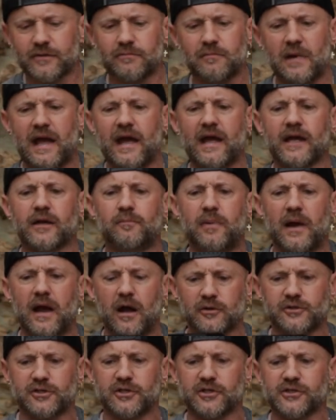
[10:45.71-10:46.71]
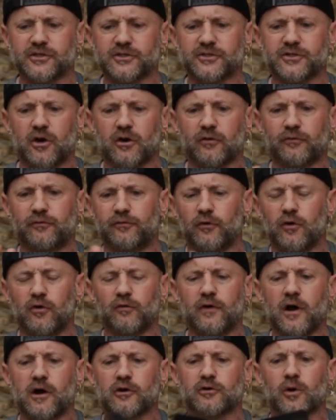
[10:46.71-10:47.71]
the mag pouches are full
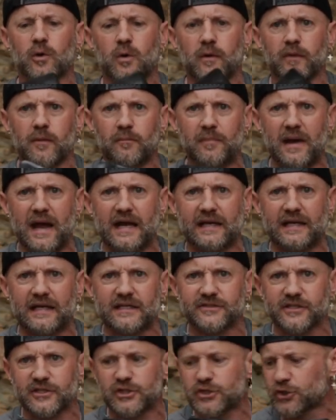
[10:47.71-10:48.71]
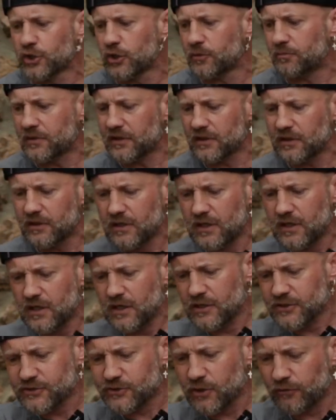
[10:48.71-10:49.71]
Velcro on the back as they should be.
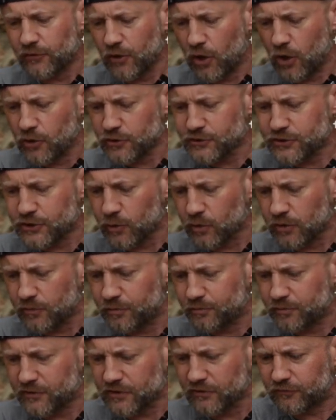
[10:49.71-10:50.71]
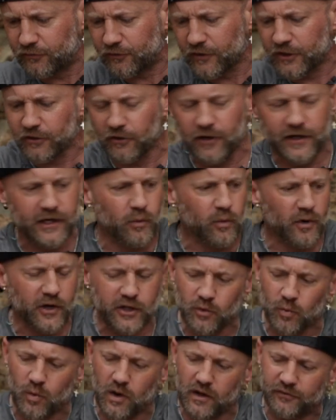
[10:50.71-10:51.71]
So those you would configure anywhere
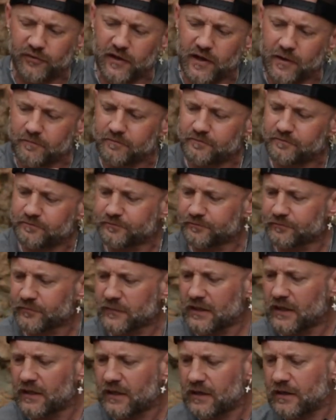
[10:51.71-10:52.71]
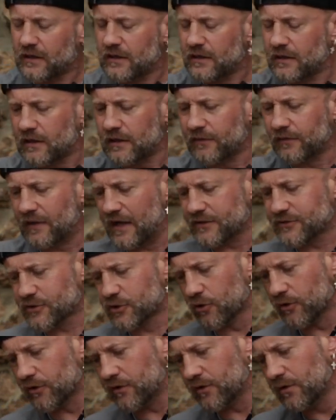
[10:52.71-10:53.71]
you want them, and that's
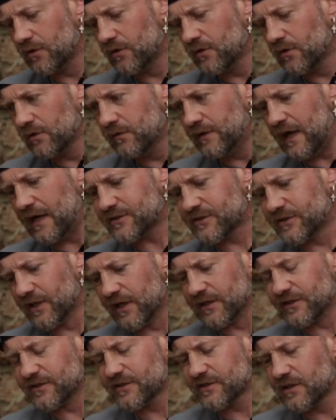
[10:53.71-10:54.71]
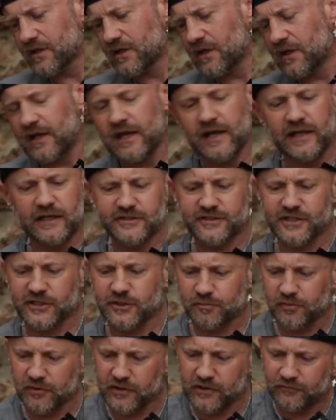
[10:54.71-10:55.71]
good. That's nice. And it sits
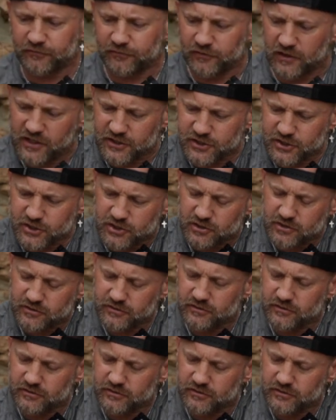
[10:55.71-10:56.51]
pretty flush